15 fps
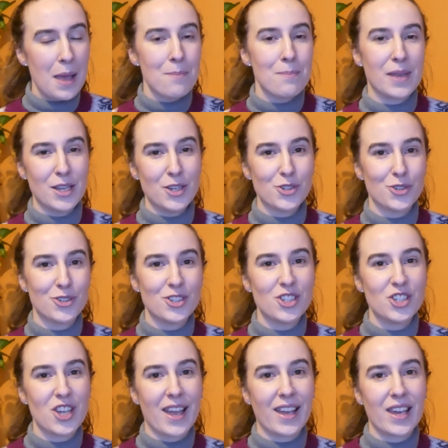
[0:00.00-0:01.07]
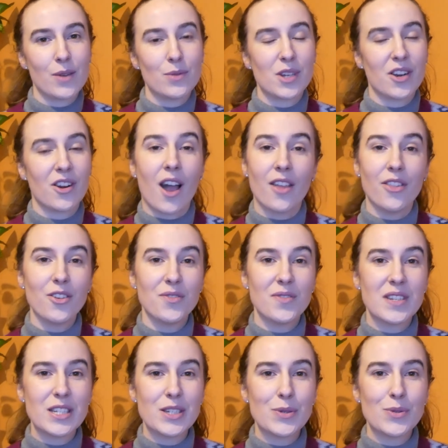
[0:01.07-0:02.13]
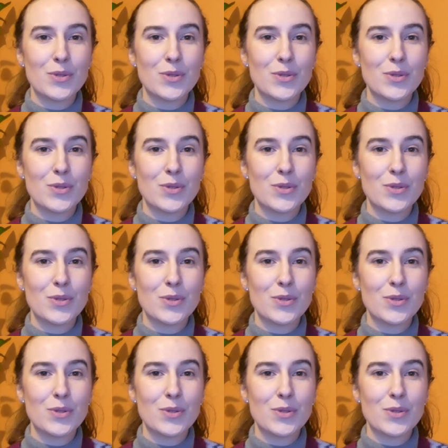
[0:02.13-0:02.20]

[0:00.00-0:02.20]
make sure to check out our other videos